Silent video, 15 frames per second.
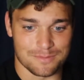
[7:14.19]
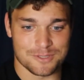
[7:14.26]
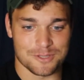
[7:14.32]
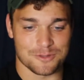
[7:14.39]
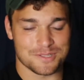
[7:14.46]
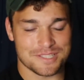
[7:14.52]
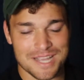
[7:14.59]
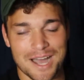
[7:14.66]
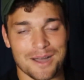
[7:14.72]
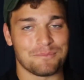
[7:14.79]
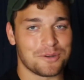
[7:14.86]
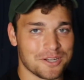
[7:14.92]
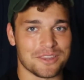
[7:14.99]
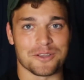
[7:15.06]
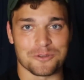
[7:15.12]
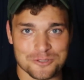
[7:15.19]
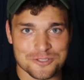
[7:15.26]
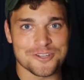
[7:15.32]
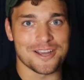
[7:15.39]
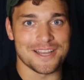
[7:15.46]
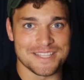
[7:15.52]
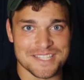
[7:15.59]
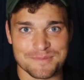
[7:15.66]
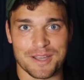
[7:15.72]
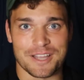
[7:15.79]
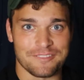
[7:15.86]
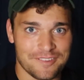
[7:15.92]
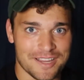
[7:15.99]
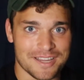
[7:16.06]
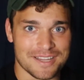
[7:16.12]
So stop putting those trades in my
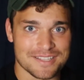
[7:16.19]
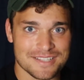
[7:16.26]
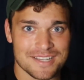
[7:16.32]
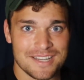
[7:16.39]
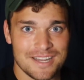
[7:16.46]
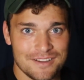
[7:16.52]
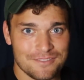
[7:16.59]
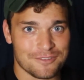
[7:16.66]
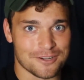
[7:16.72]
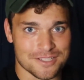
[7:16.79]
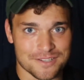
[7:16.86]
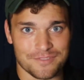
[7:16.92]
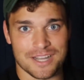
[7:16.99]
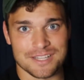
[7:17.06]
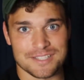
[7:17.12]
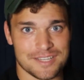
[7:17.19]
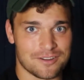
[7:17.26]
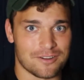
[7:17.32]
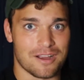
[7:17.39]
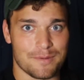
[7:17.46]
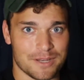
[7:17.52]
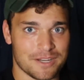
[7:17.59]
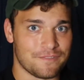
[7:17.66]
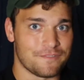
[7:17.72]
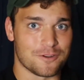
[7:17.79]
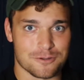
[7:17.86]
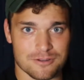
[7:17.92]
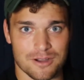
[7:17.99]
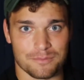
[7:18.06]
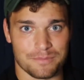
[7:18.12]
face for a Devontae Graham and a
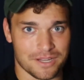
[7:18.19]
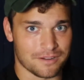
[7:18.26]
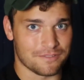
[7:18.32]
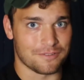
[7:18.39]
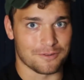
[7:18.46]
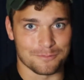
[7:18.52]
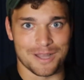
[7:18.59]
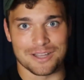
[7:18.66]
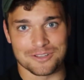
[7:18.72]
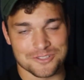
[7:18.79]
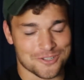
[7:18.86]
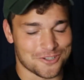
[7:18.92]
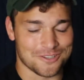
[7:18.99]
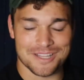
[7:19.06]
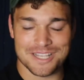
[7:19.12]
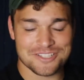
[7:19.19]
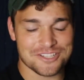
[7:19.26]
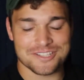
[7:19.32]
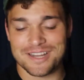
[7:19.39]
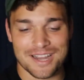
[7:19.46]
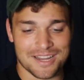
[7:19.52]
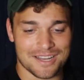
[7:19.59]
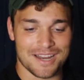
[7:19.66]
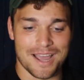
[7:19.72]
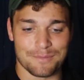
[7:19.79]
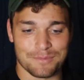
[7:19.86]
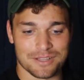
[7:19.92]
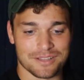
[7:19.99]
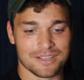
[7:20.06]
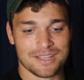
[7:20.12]
first-round pick for Myles Turner. That's just not going to
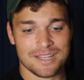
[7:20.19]
happen.